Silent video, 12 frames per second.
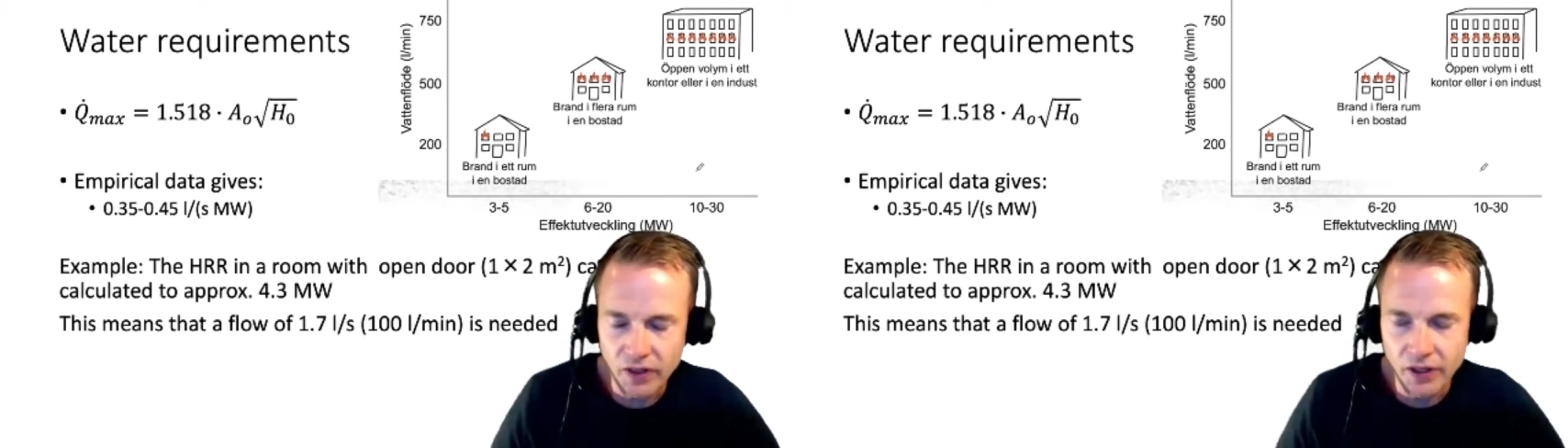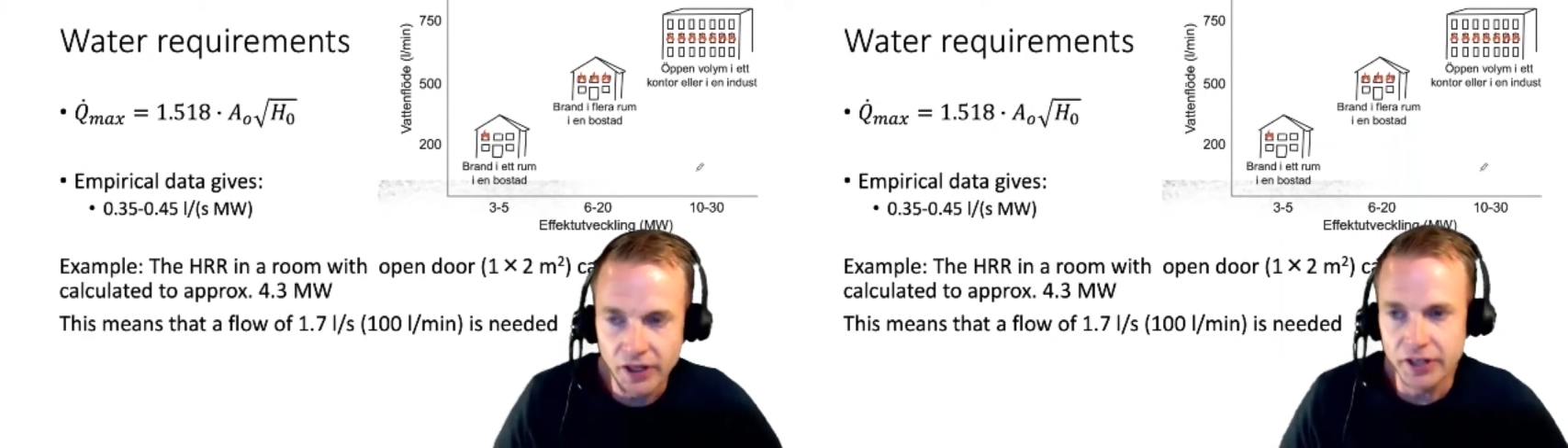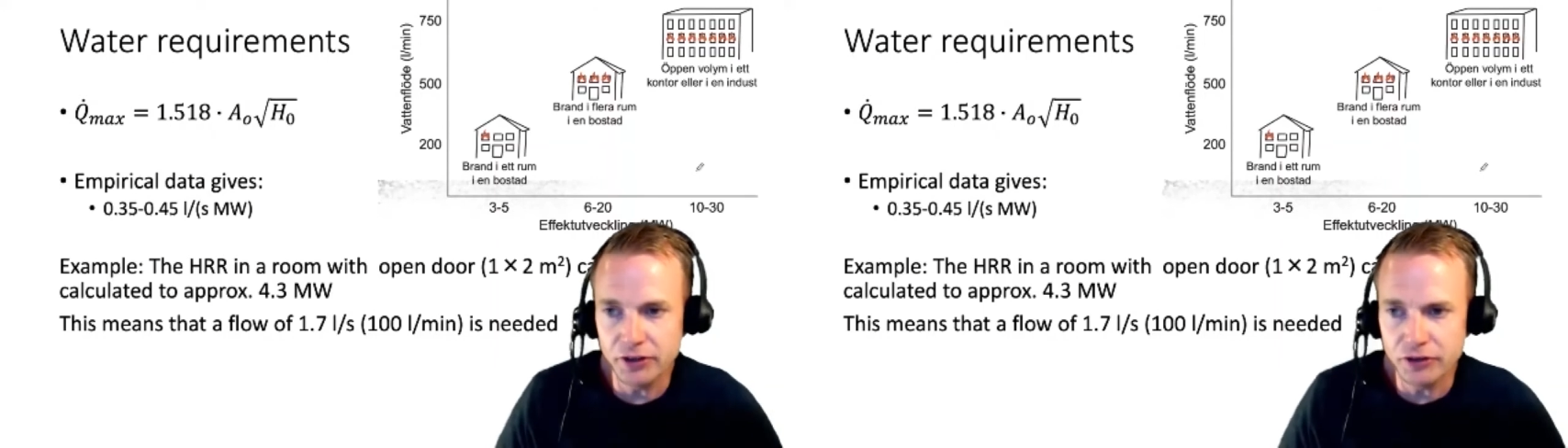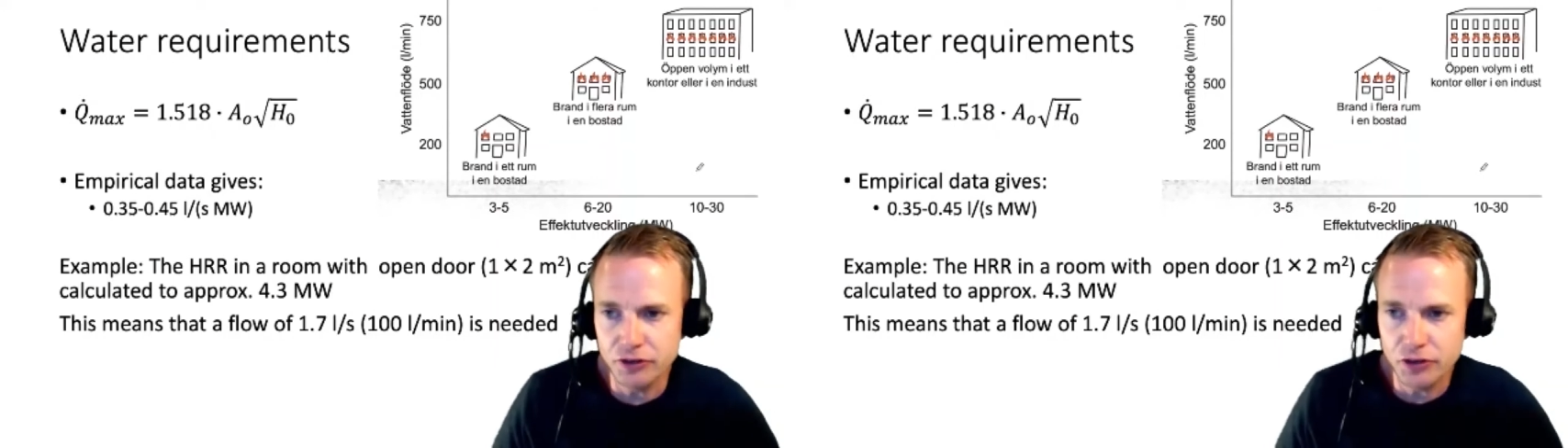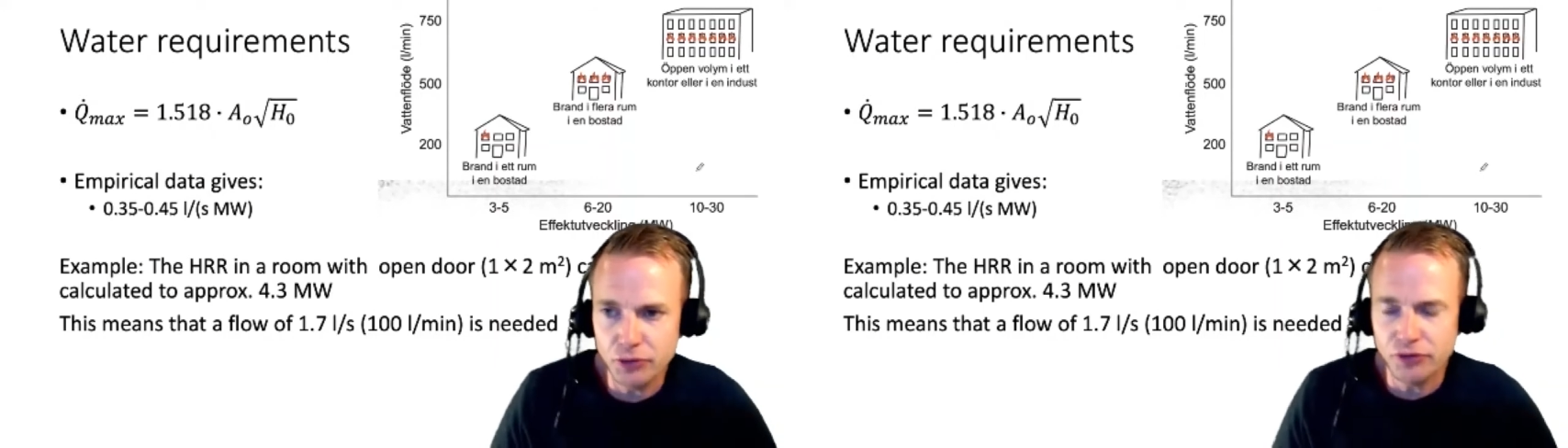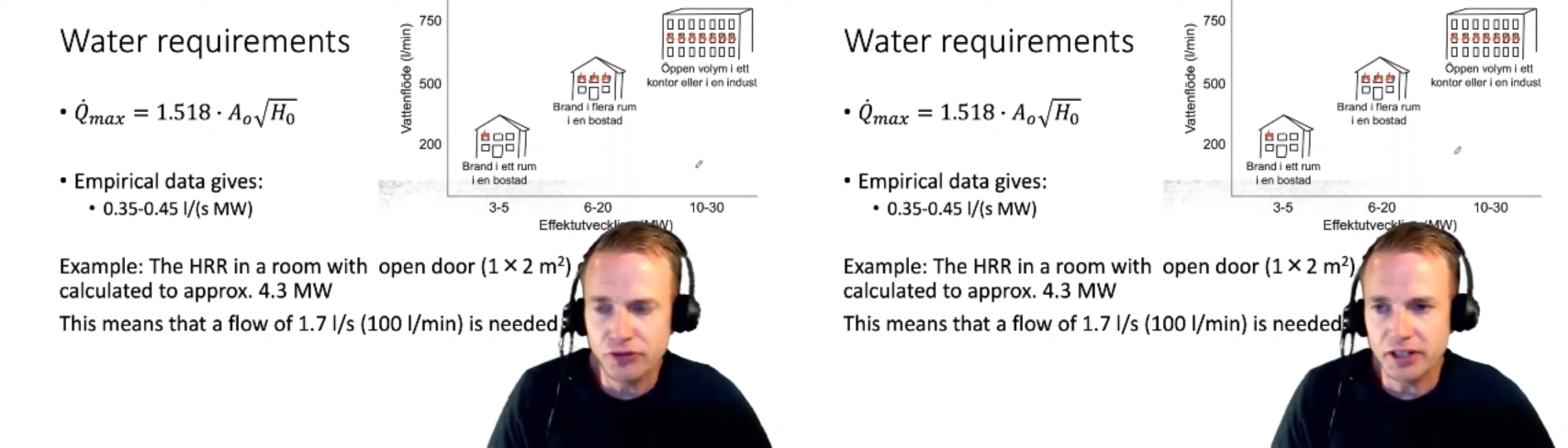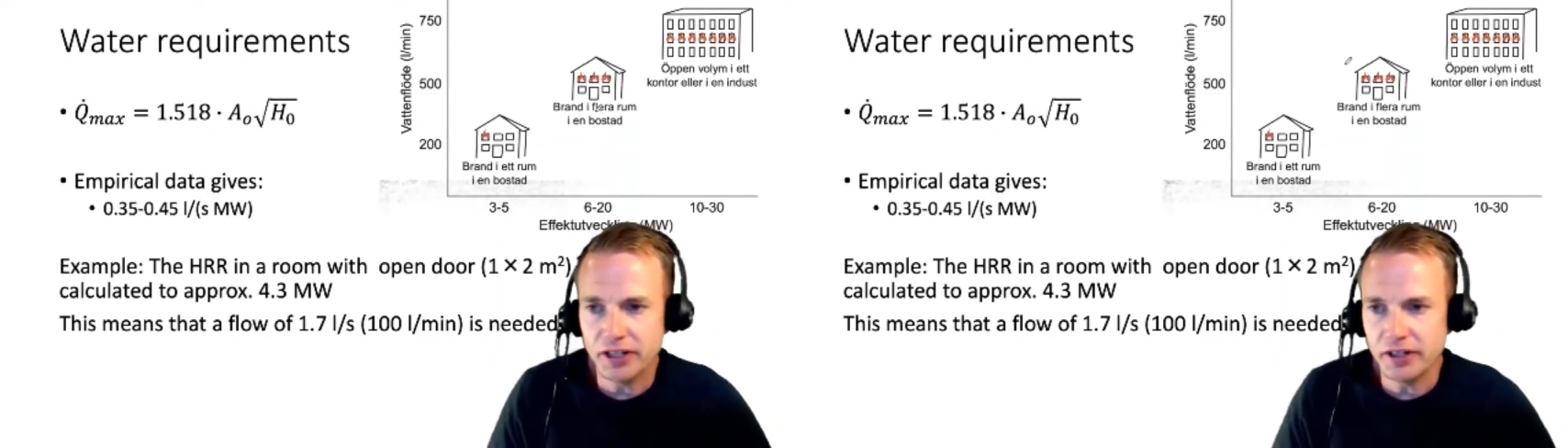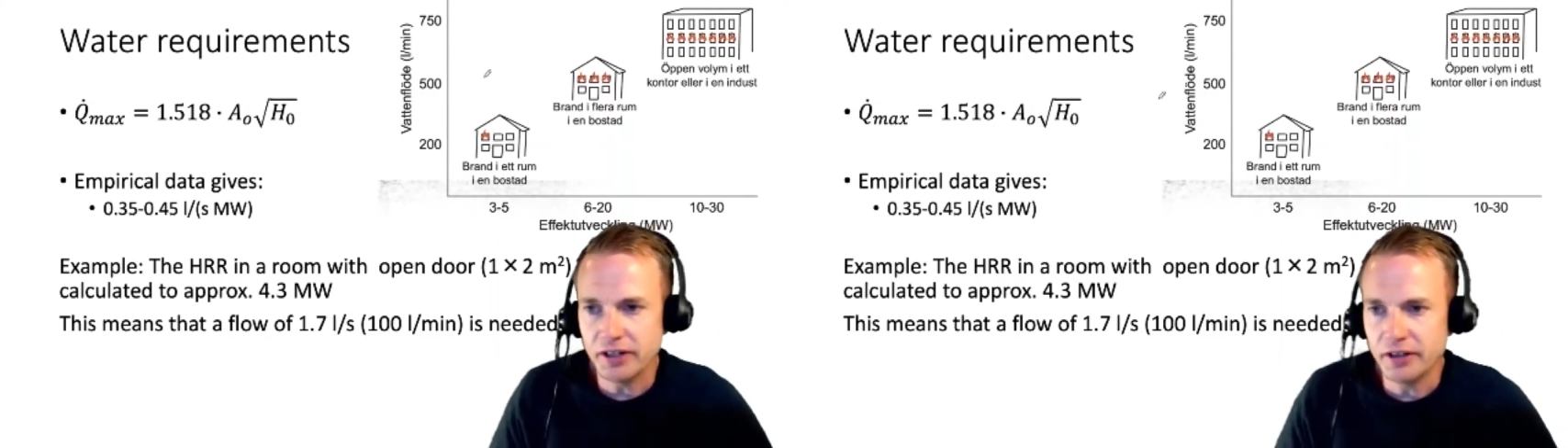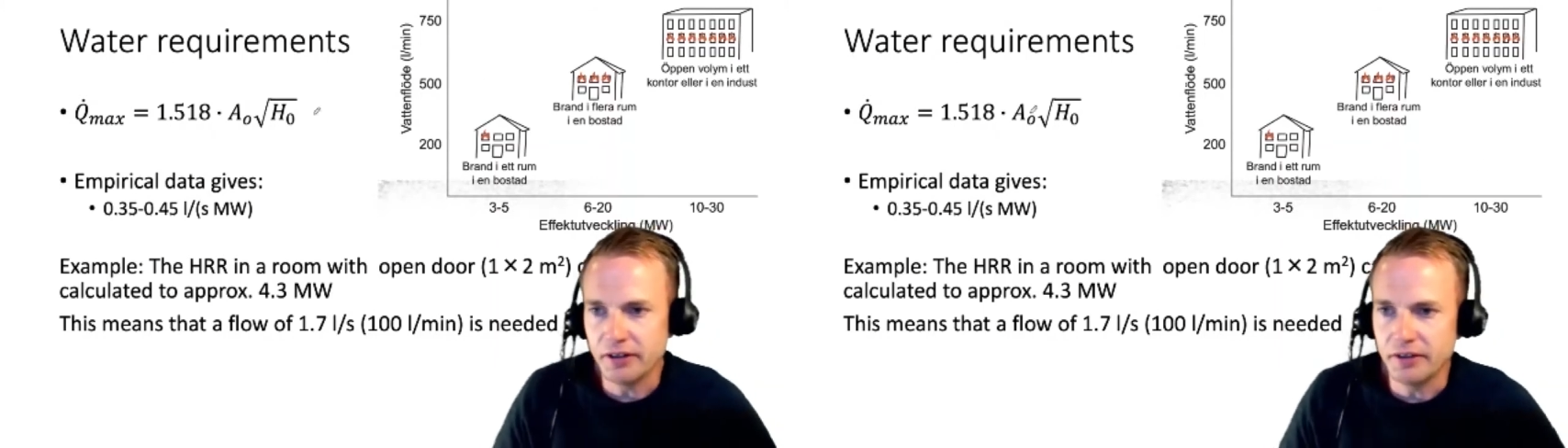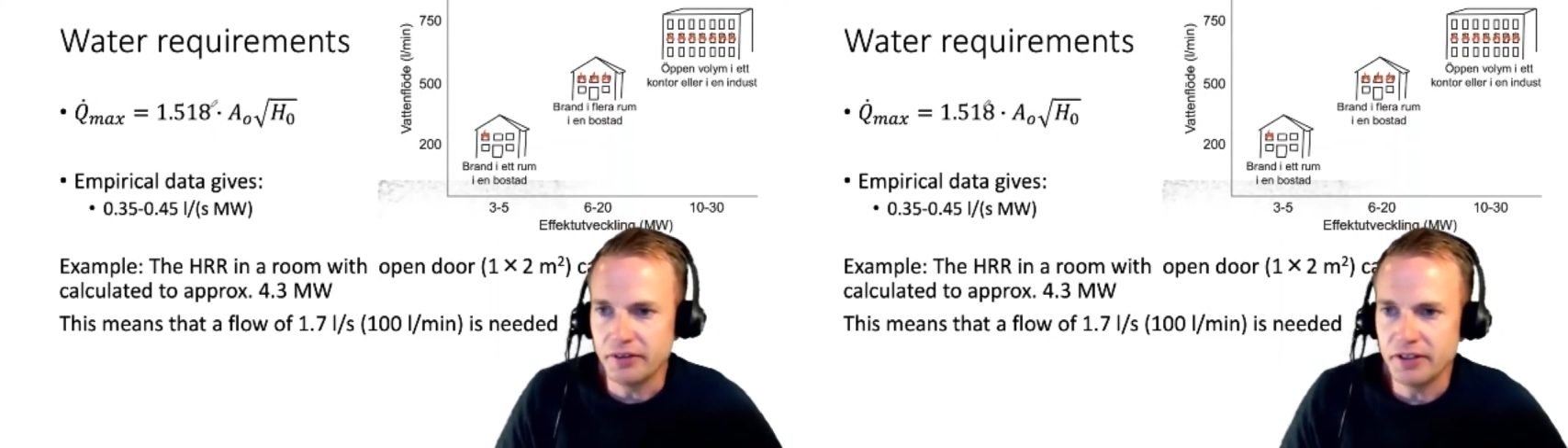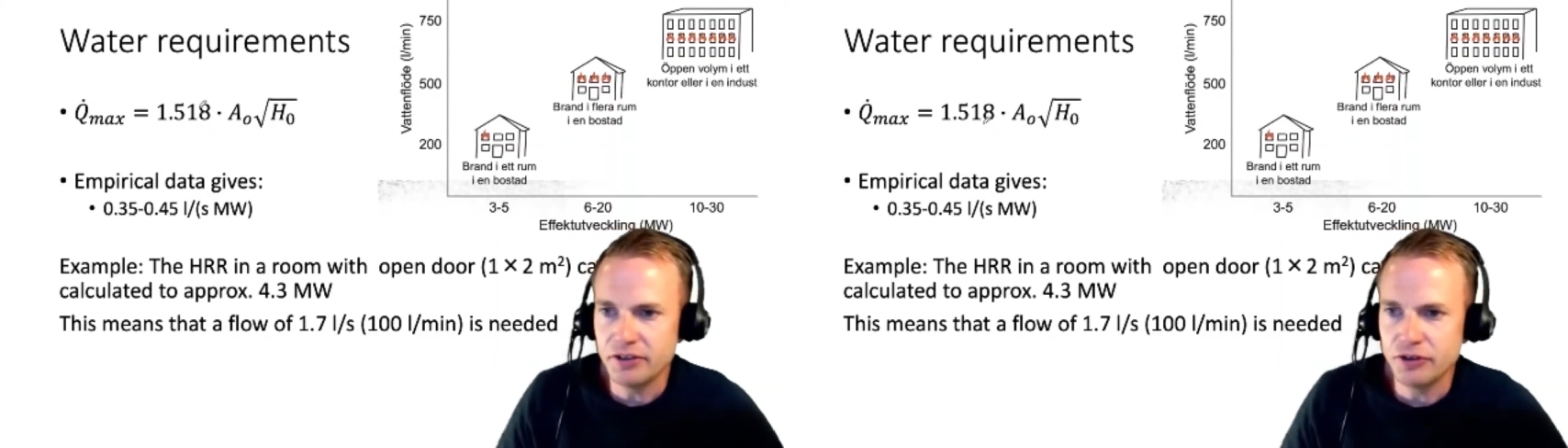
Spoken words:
Just using these